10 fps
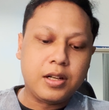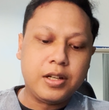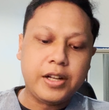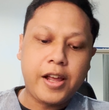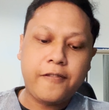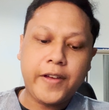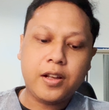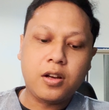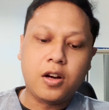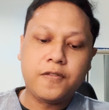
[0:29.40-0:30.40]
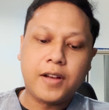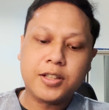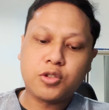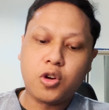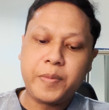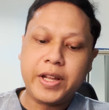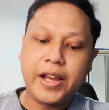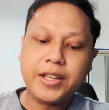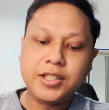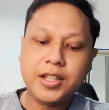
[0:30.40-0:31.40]
the effect of ascorbic
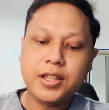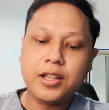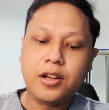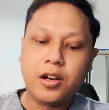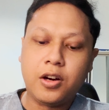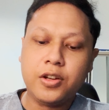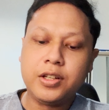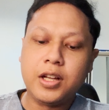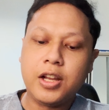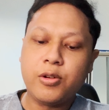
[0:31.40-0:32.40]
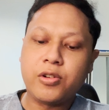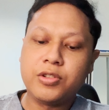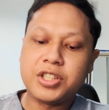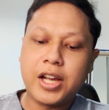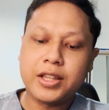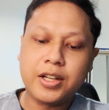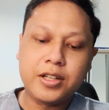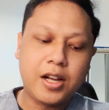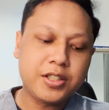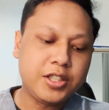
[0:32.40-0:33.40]
acid on a leukocyte
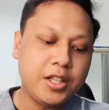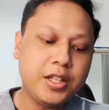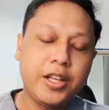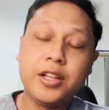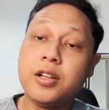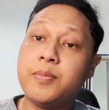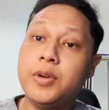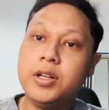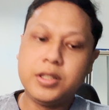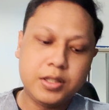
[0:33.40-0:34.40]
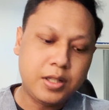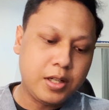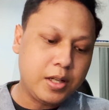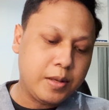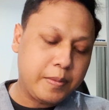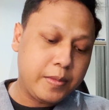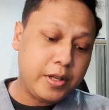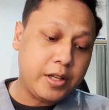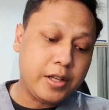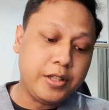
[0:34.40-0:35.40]
reduction in a burn
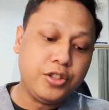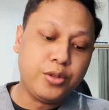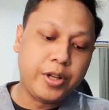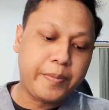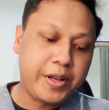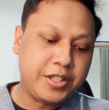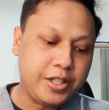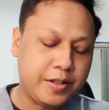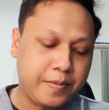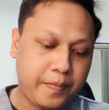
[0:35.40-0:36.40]
uh, injury patient.